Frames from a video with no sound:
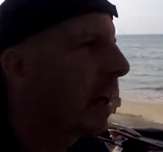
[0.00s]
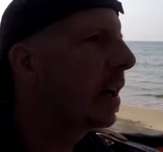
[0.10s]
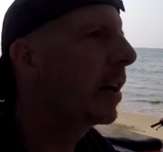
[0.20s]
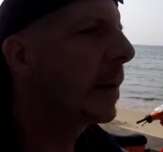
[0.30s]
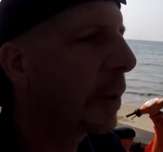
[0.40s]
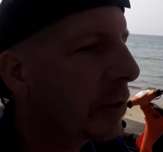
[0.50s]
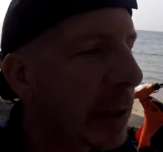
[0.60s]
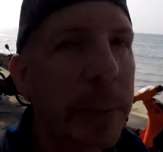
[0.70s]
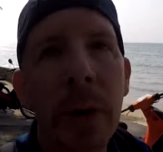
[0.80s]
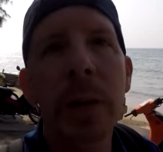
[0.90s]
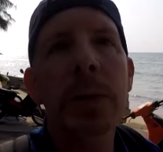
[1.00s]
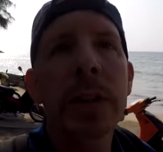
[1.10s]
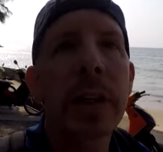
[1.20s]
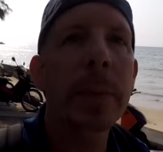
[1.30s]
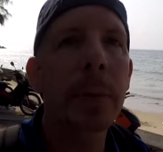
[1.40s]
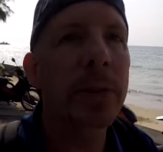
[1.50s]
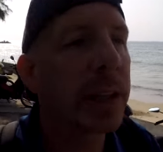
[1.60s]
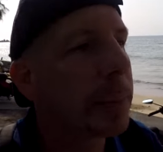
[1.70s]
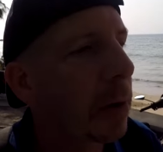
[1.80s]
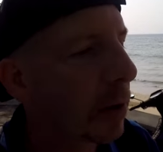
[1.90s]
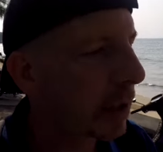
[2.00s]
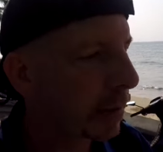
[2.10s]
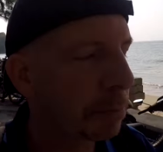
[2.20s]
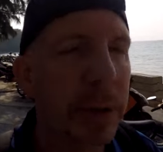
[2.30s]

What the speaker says: The birthday party was another birthday party.